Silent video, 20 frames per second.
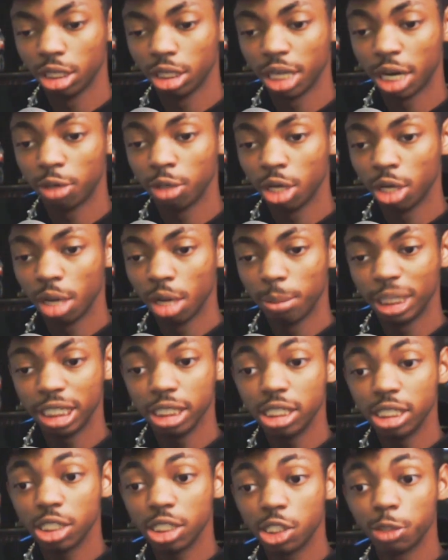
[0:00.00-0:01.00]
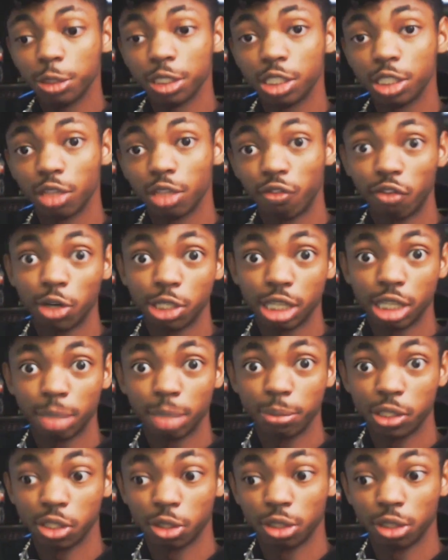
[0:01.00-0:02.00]
Now, because this was the first
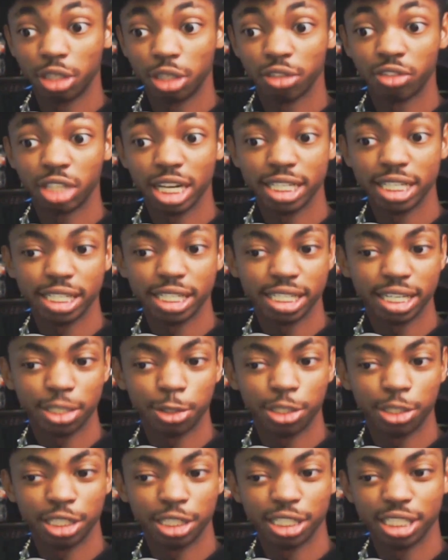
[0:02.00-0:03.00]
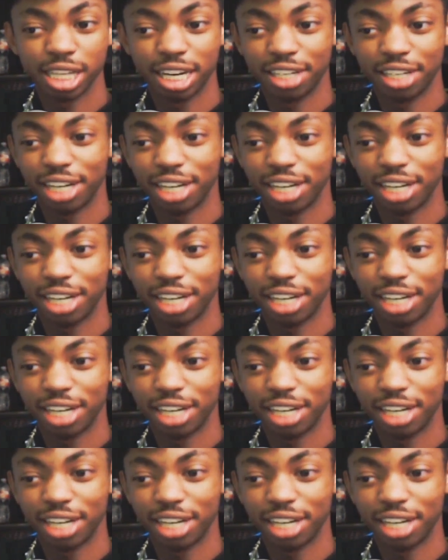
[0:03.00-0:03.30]
episode of Classic Tetris Insider,